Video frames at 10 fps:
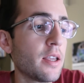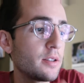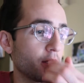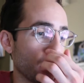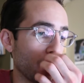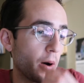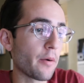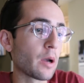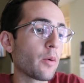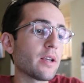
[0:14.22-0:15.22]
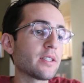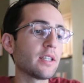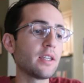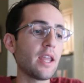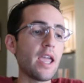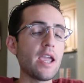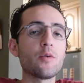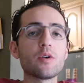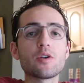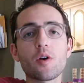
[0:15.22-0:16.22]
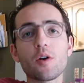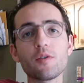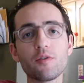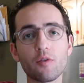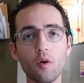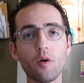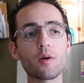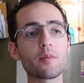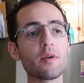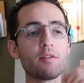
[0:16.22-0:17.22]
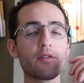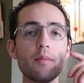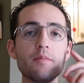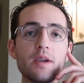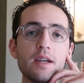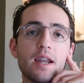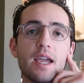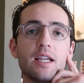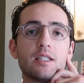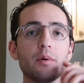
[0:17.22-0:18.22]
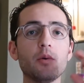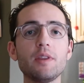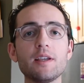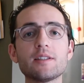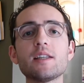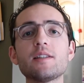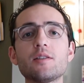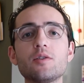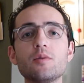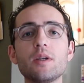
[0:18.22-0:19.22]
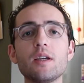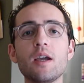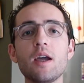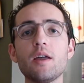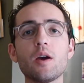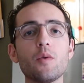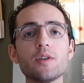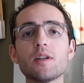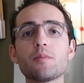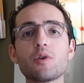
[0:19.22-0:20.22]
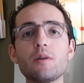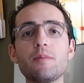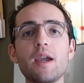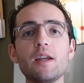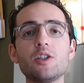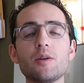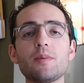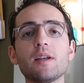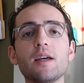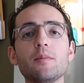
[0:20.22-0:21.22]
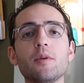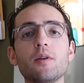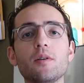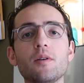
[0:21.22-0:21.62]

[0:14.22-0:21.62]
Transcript: So I requested a return form from B&H, but when they sent it to me, there wasn't a prepaid shipping label.